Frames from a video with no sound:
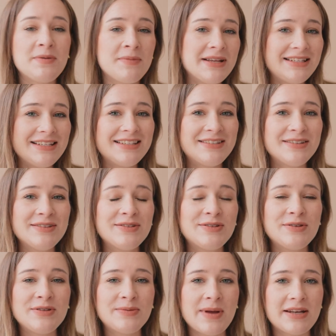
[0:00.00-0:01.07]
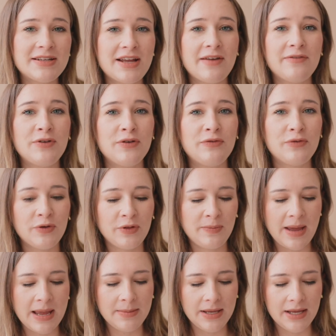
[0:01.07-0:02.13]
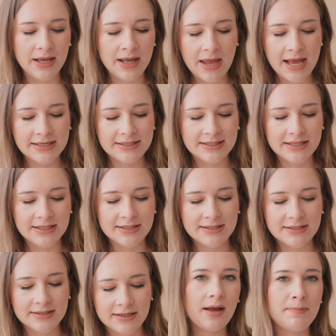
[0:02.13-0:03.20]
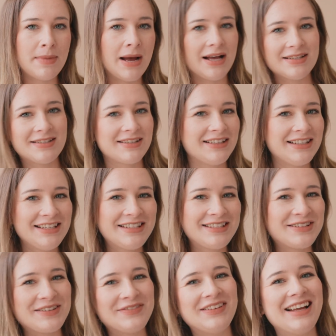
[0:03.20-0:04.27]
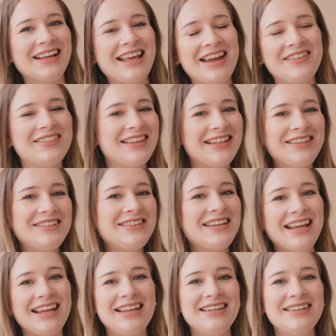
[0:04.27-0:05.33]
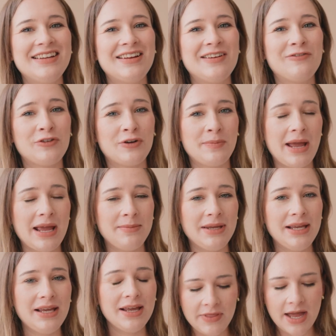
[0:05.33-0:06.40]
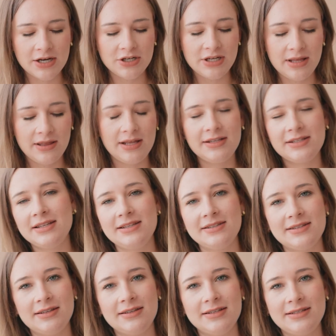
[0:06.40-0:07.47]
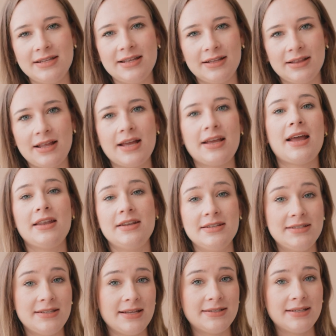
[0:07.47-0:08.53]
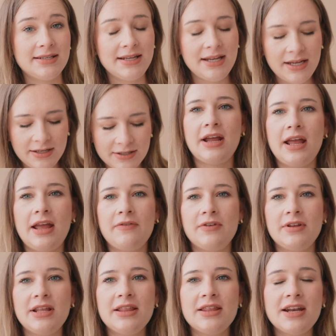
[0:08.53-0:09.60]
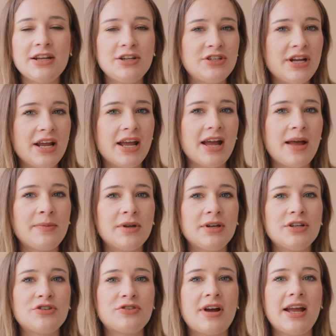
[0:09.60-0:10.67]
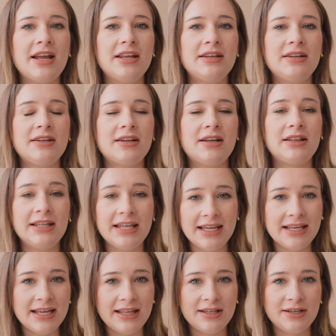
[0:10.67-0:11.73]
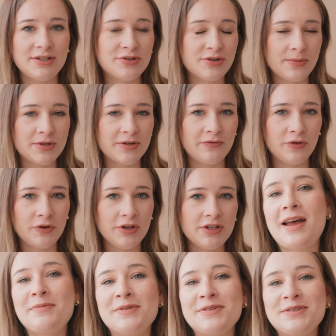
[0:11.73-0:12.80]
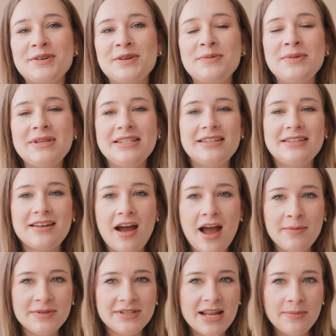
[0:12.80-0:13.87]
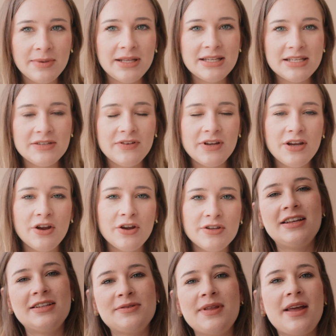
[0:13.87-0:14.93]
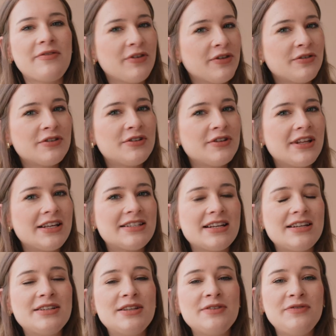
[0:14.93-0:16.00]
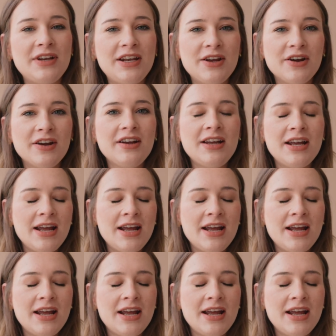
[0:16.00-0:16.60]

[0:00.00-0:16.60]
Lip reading: of my sisters who's about to have her 4th baby has this master list of like everything you need for a baby that she thinks is like a necessity. Everything that I share, I'm going to try and link in the description for you. I'm also going to be timestamping this video. So without further ado, let's get into the video.